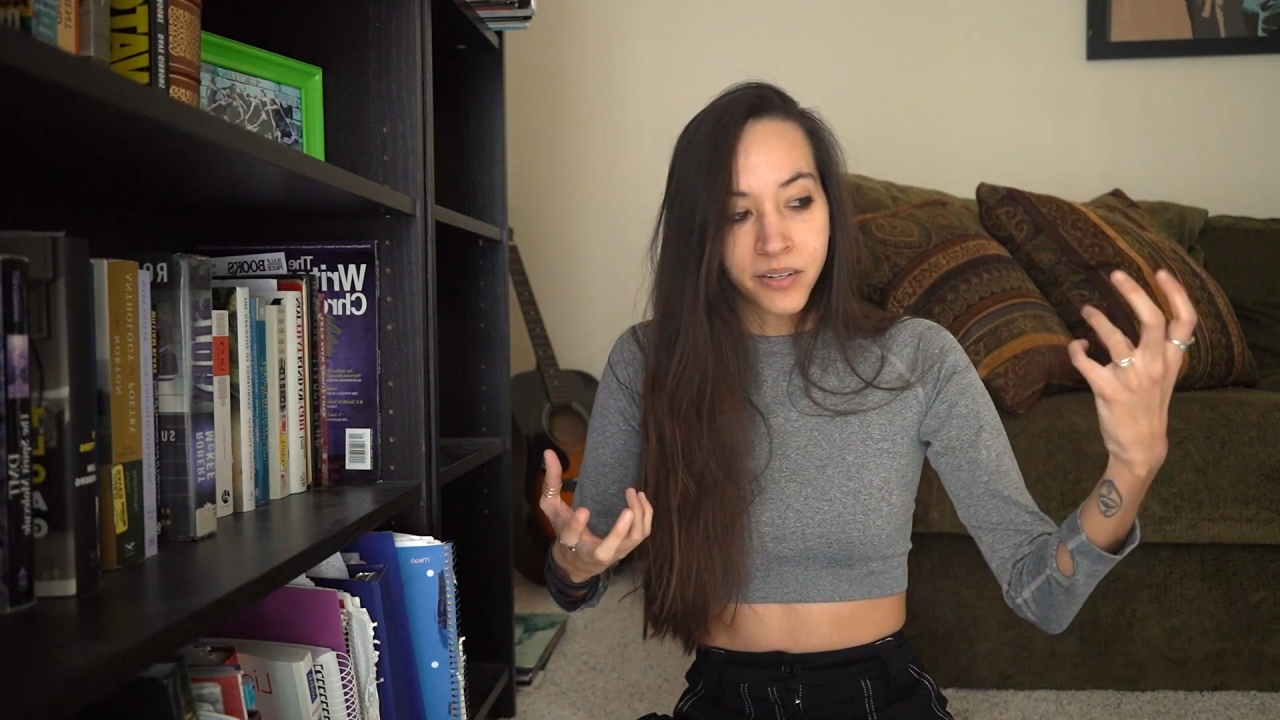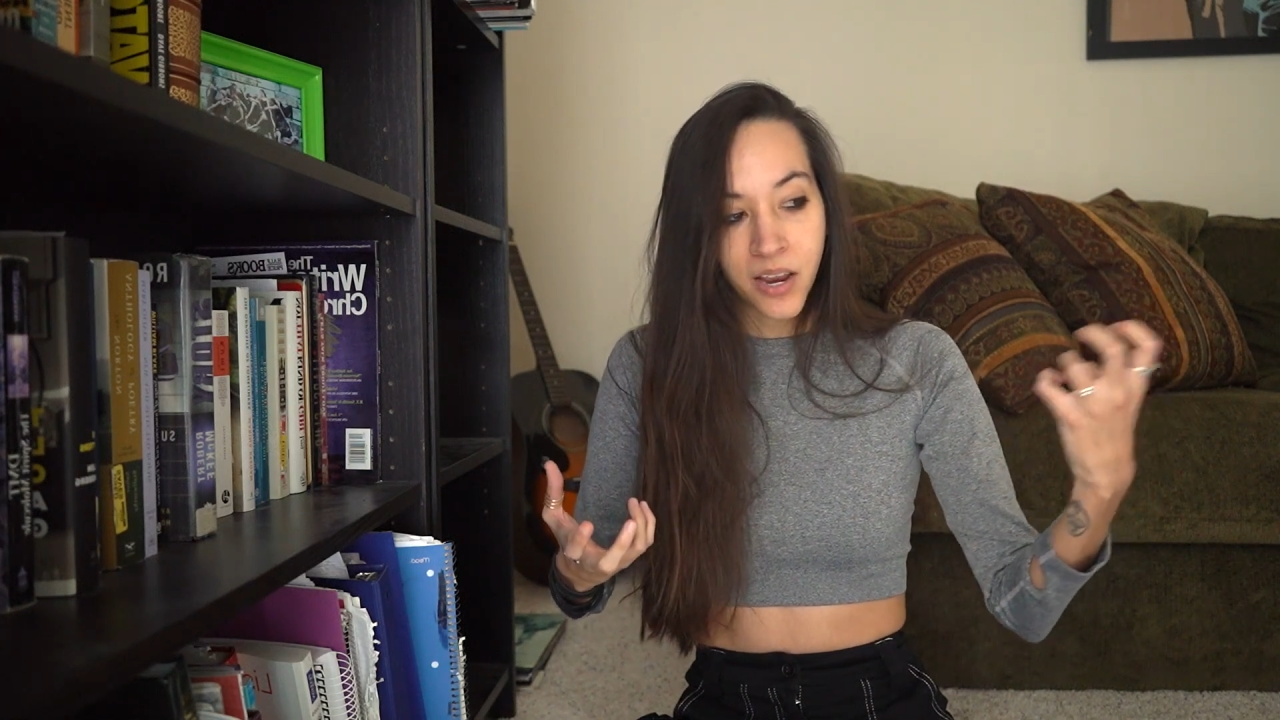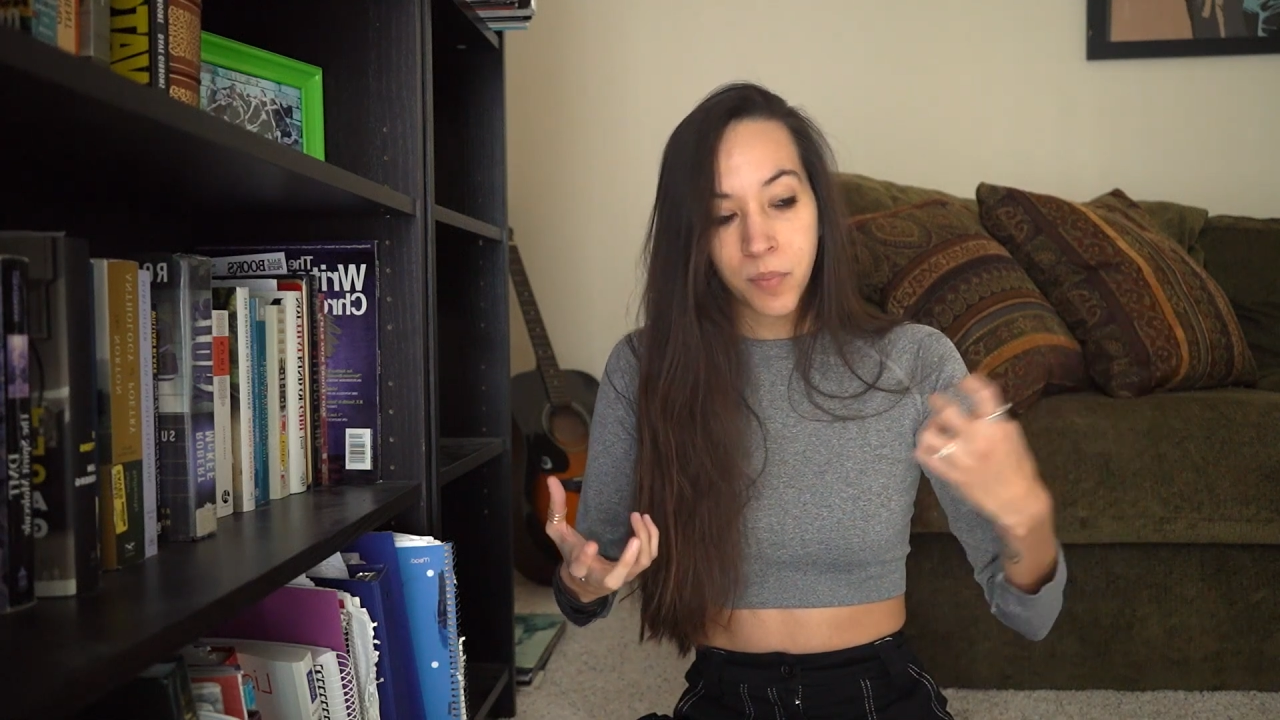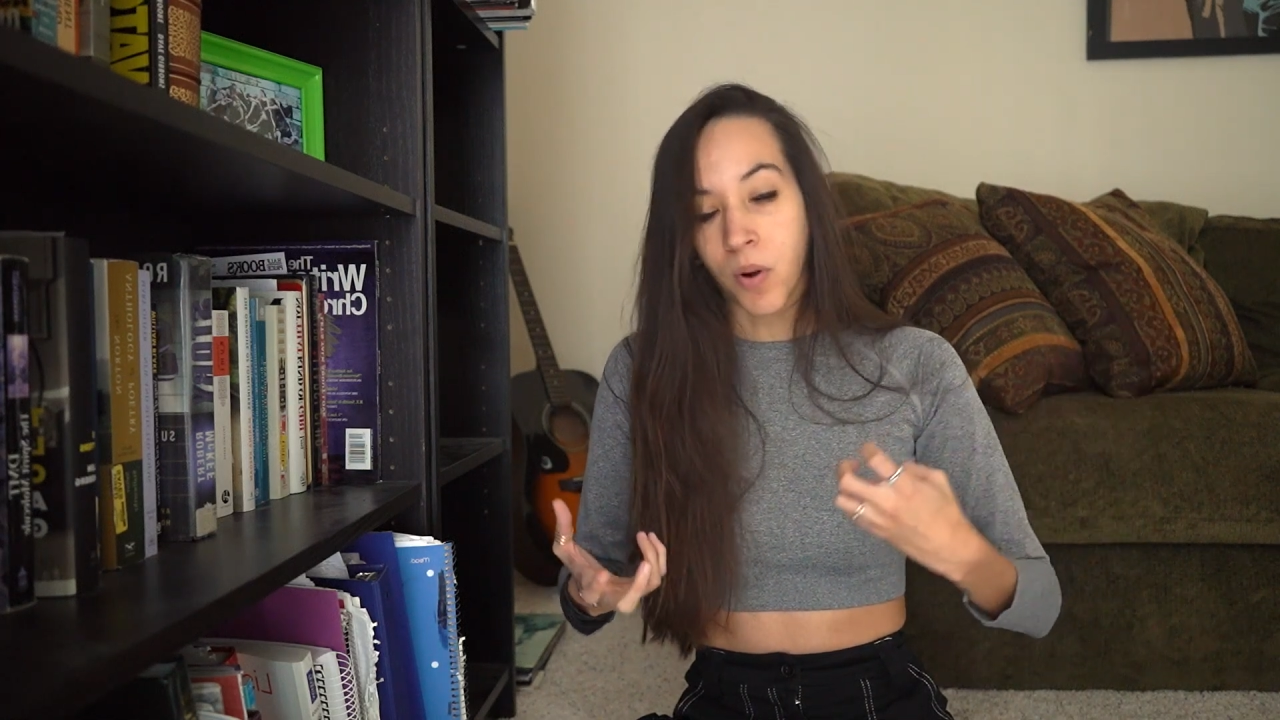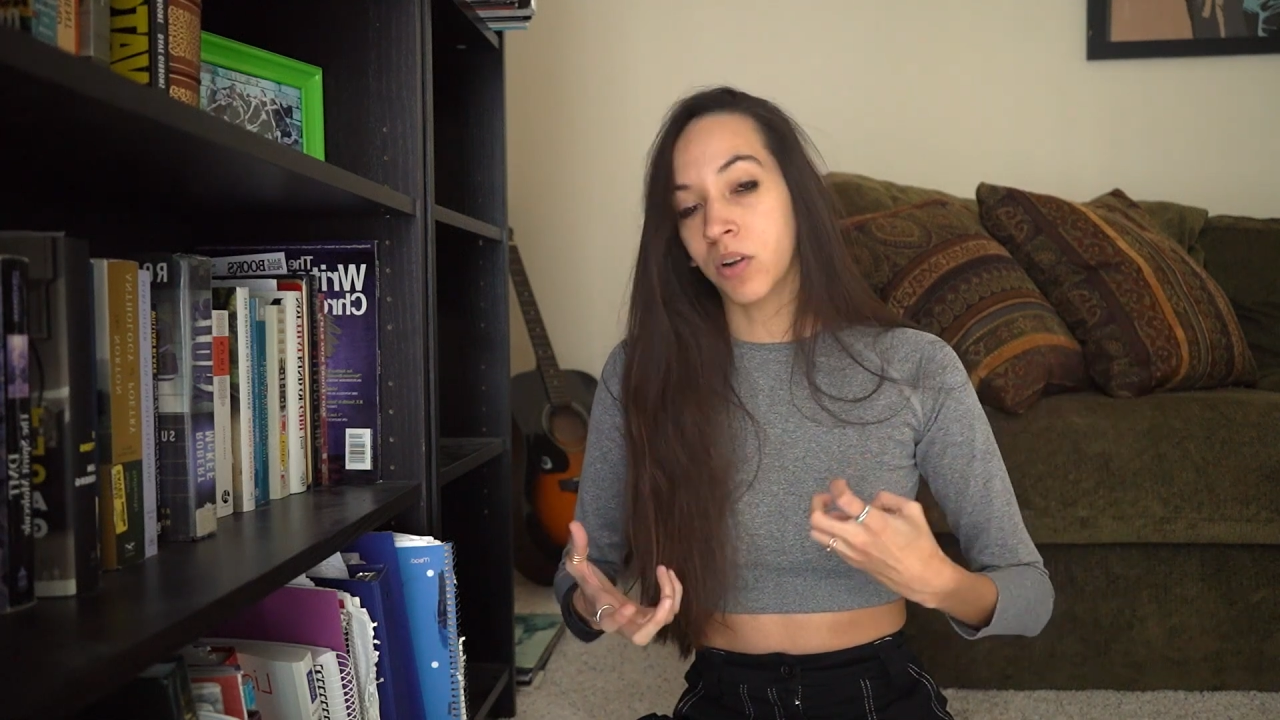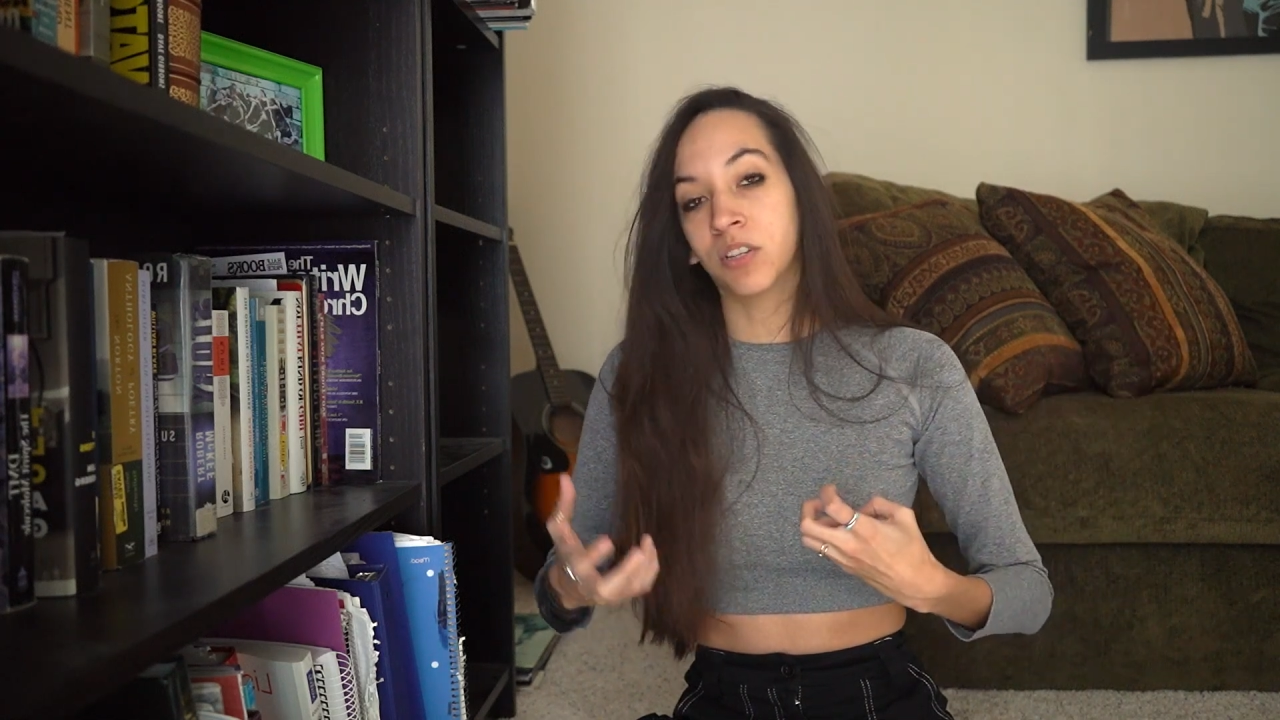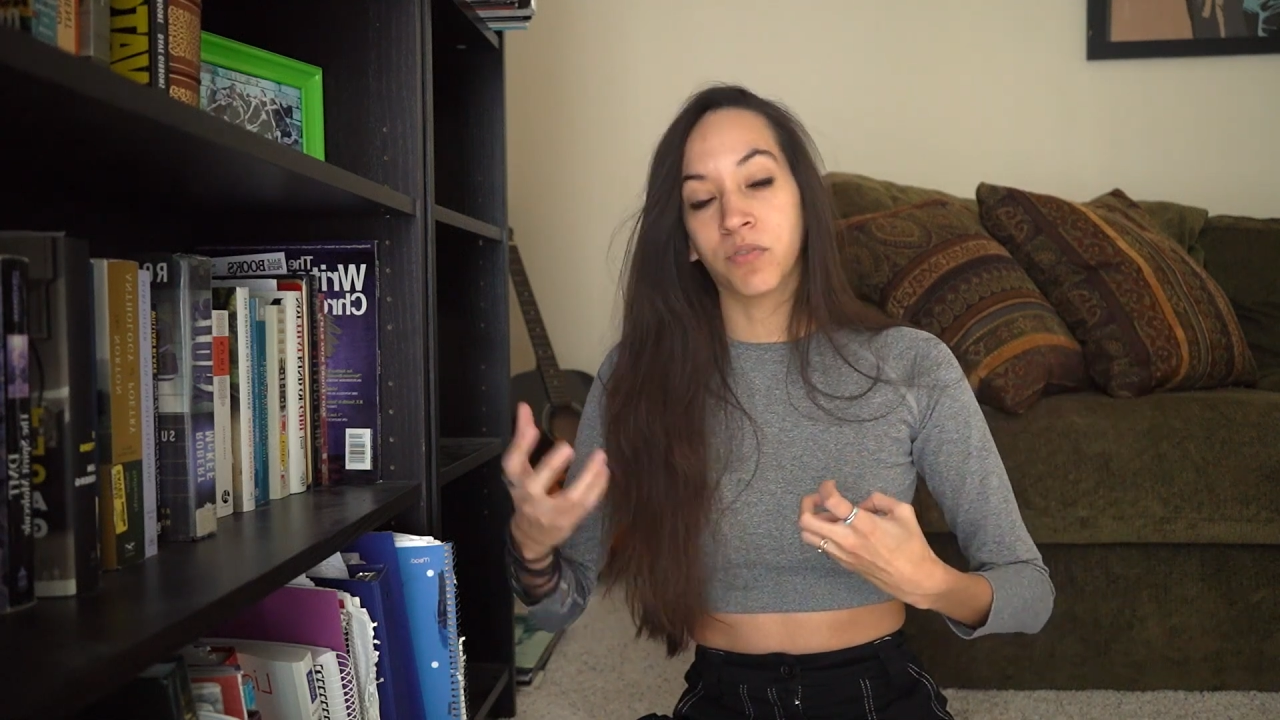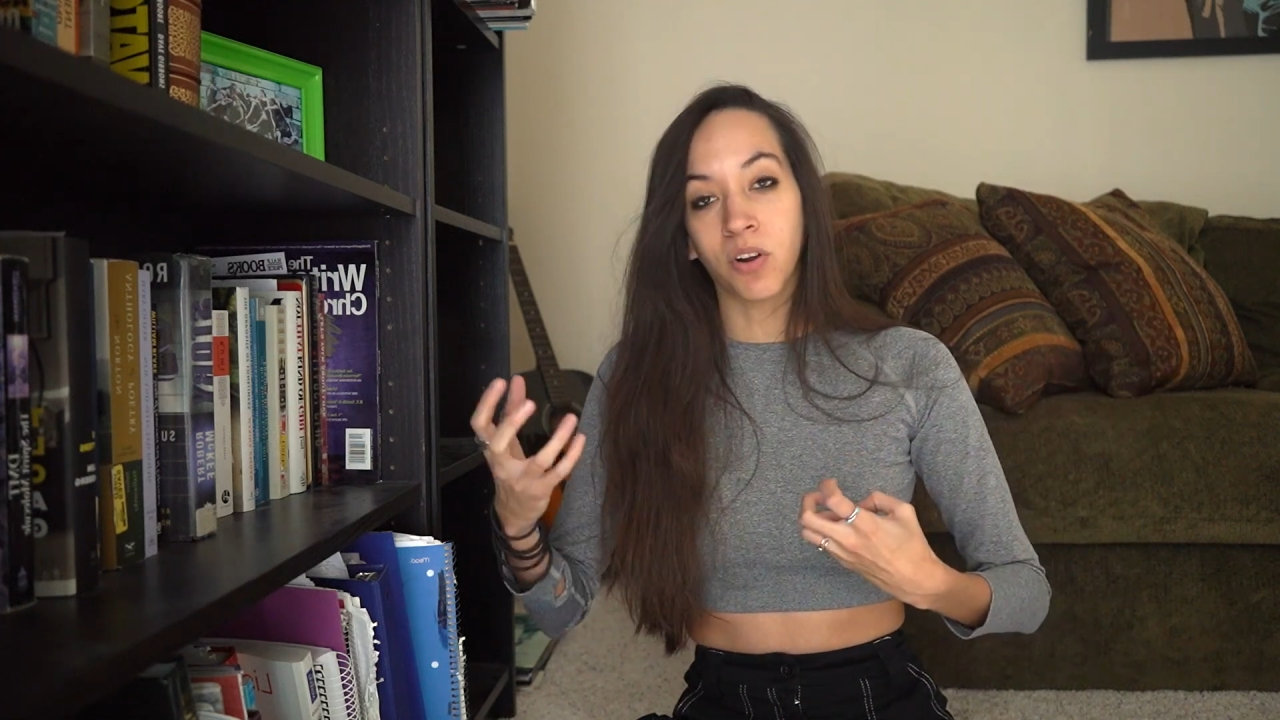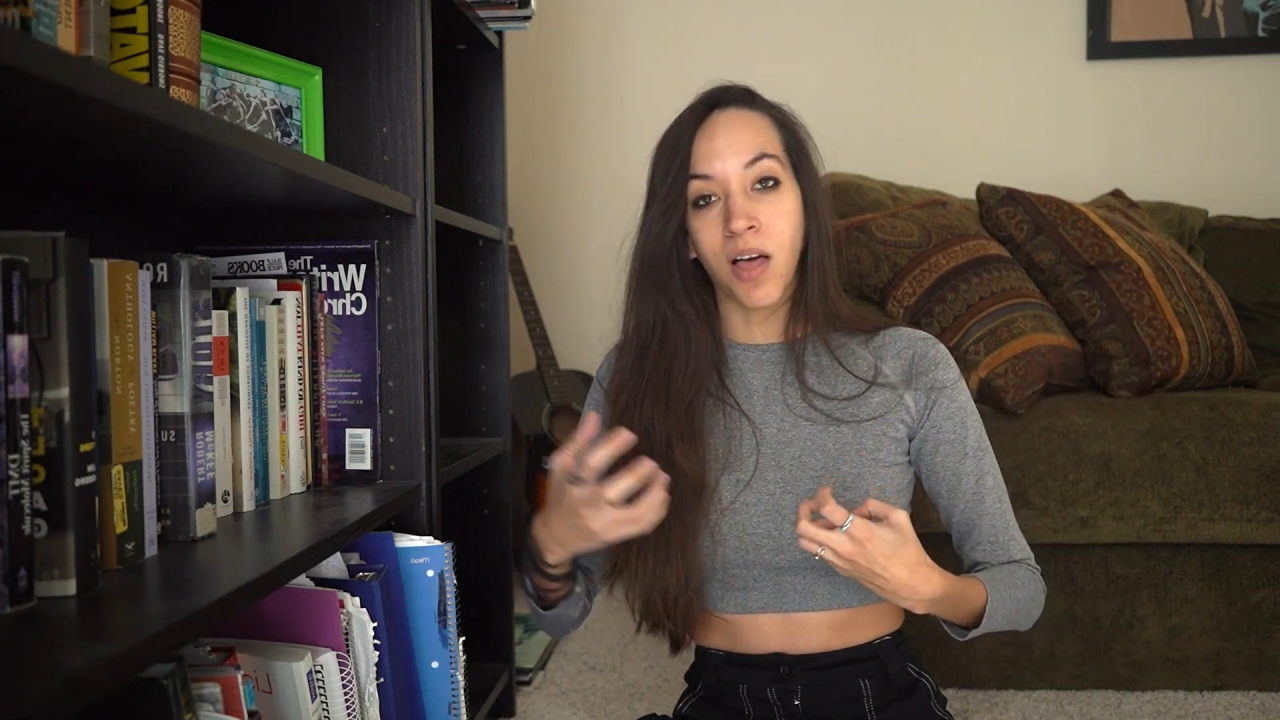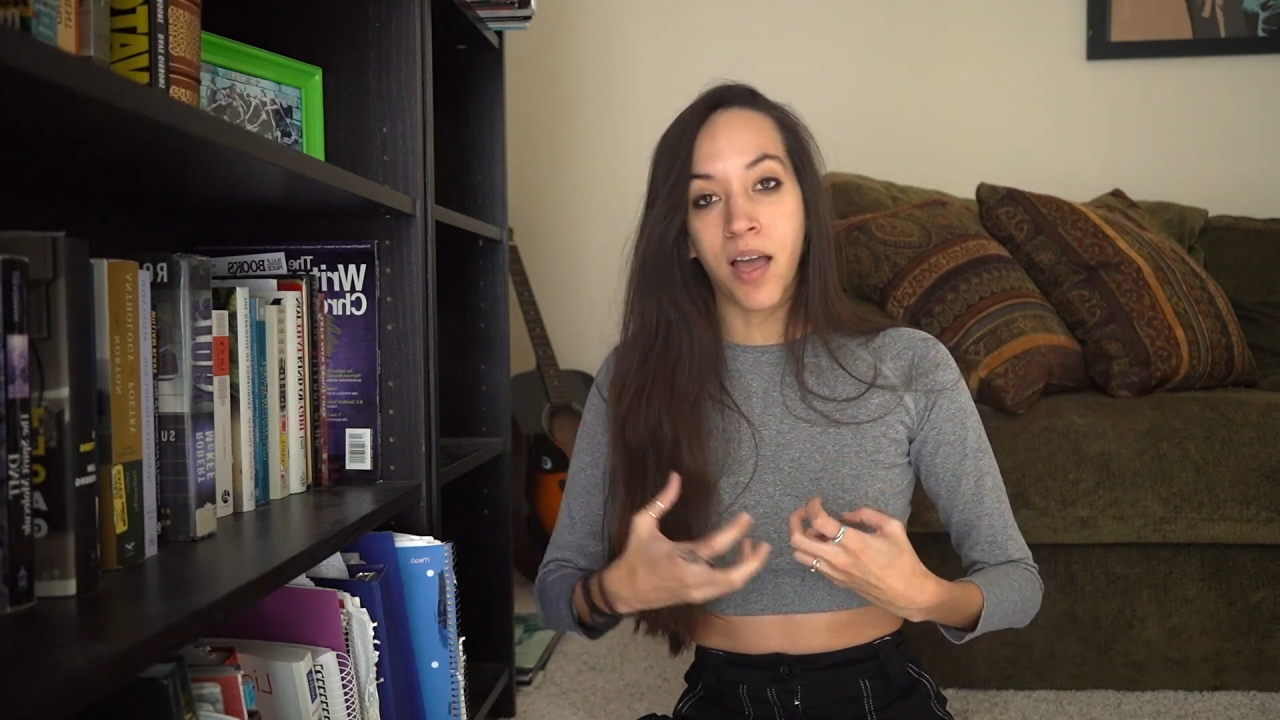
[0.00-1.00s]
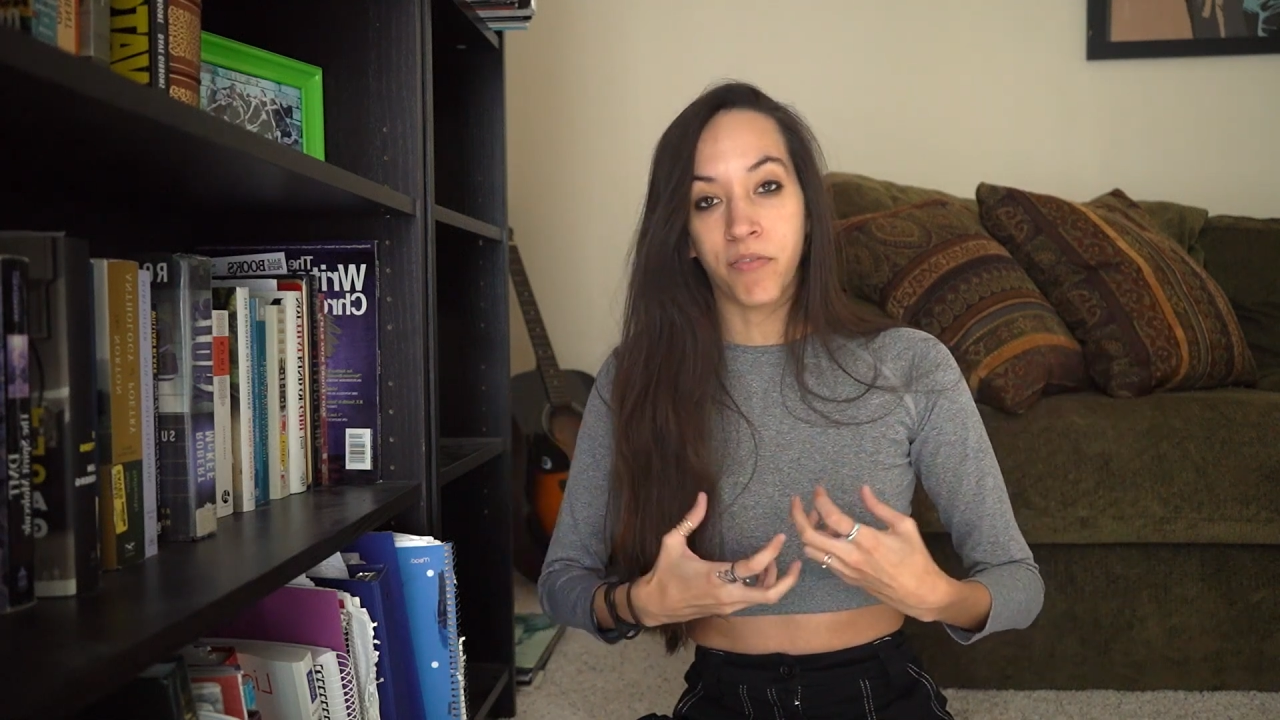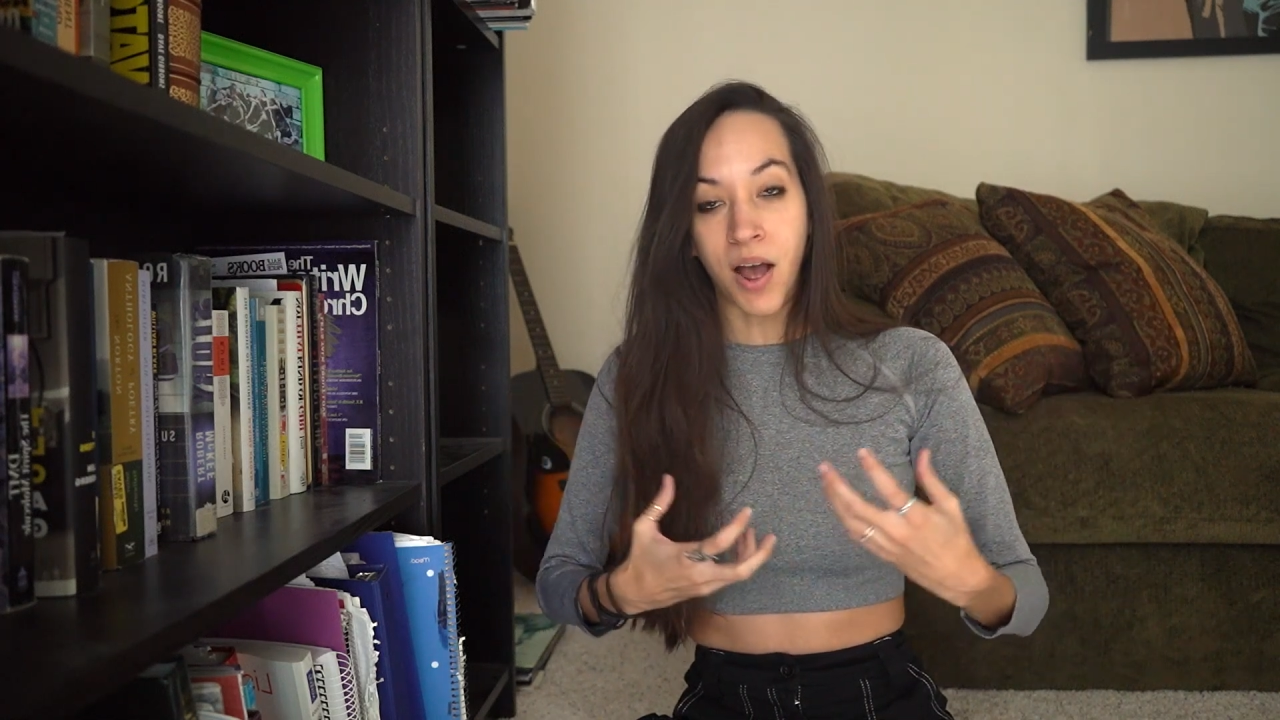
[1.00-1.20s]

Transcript: take parts of their life,